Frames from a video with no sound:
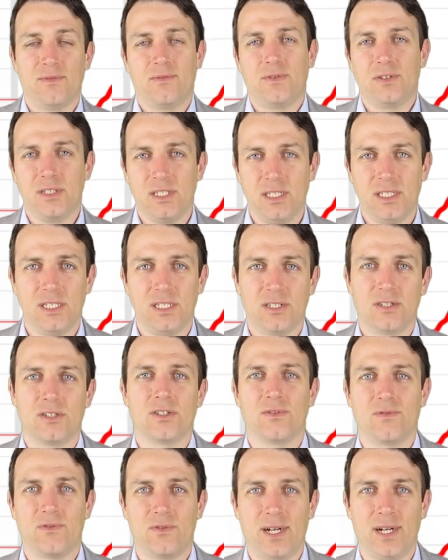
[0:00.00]
30 years
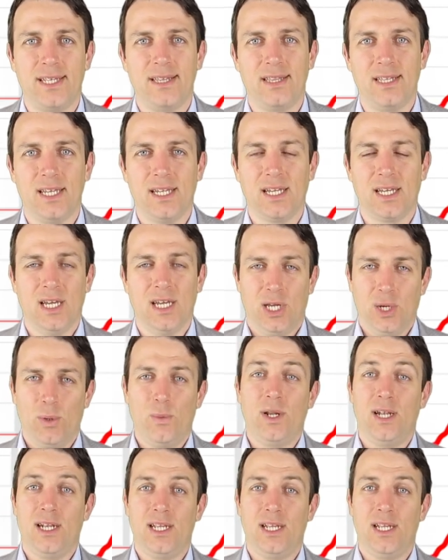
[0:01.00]
of renting will